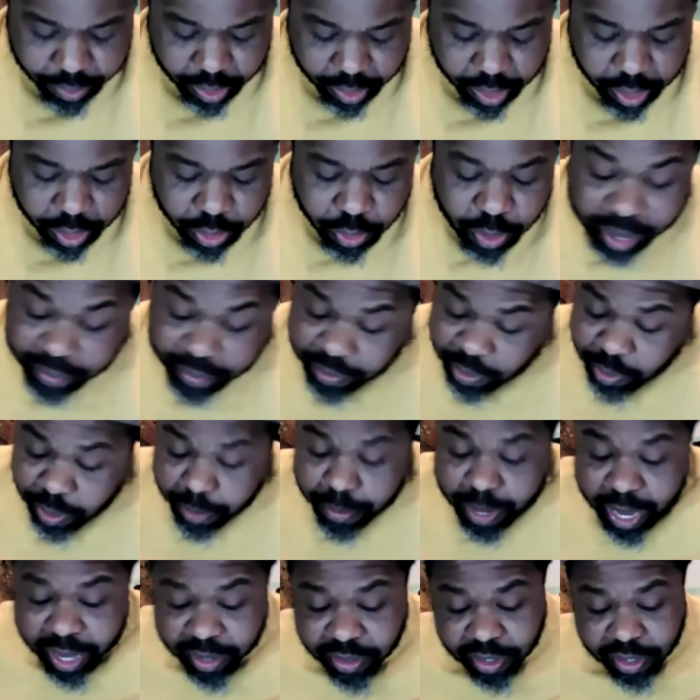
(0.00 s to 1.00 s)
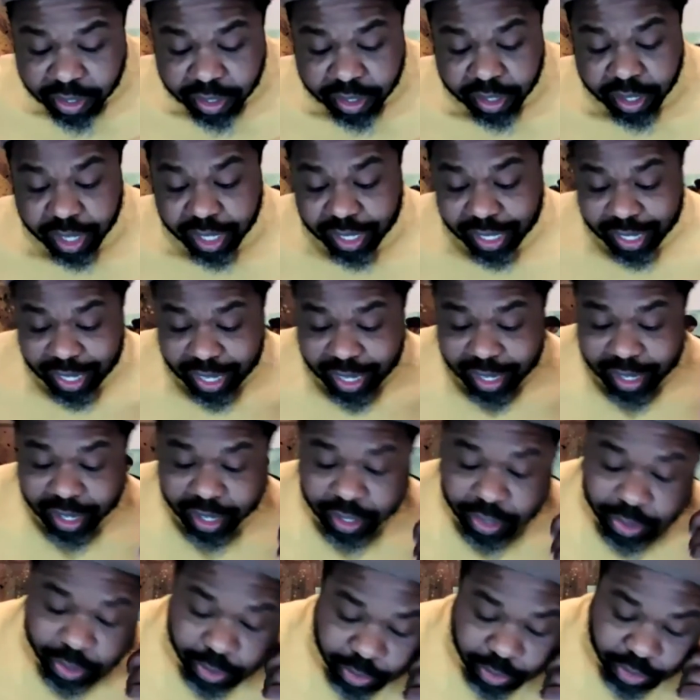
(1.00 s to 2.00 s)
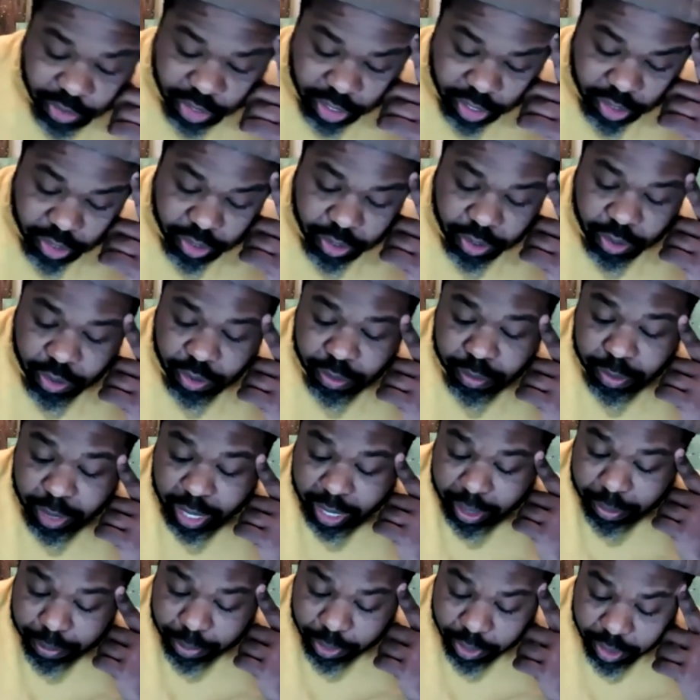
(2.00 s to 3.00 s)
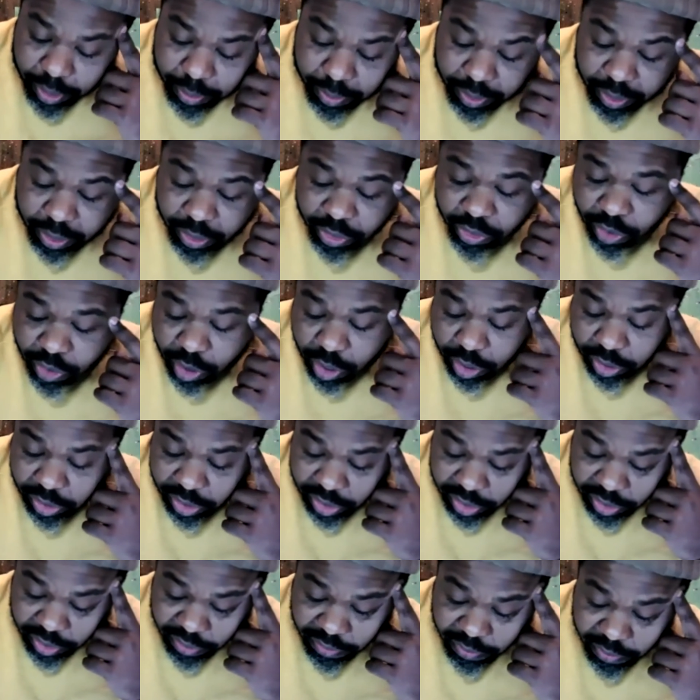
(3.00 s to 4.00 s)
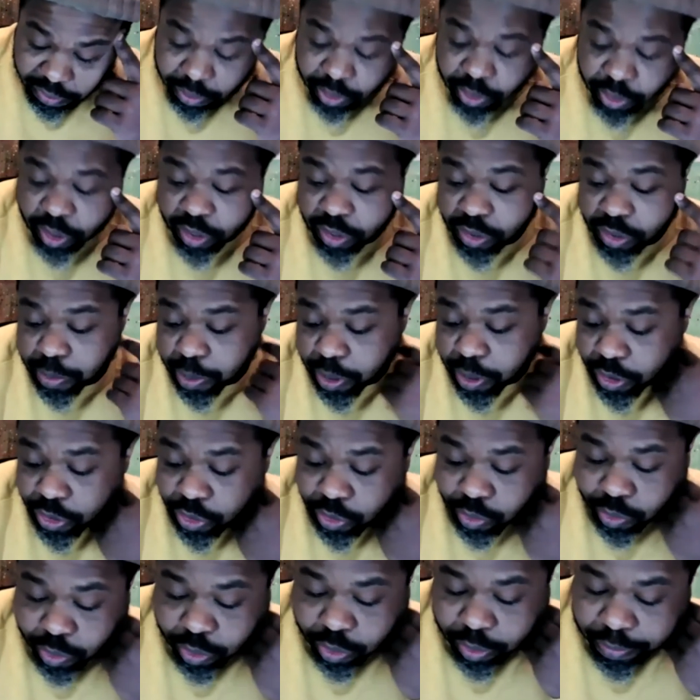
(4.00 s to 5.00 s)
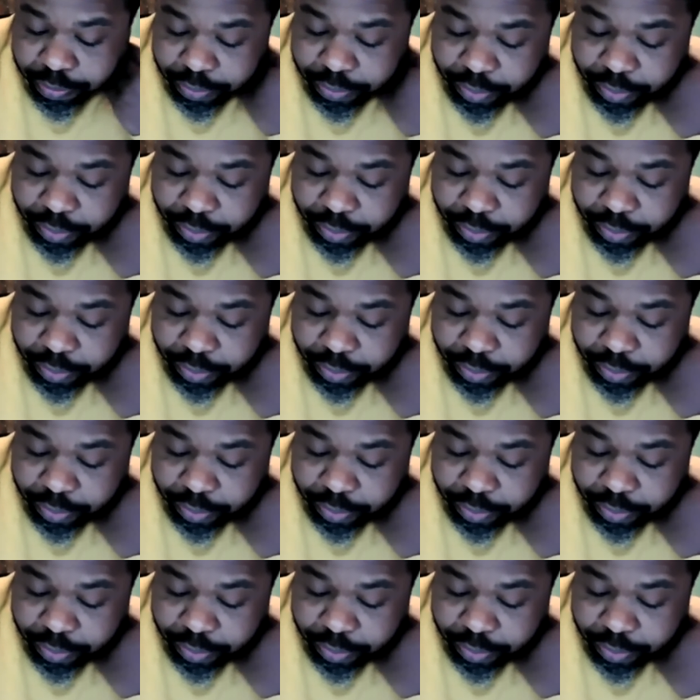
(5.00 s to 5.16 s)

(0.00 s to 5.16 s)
You have to imagine, again, a 13-year-old Black boy with a strong sense of the spiritual,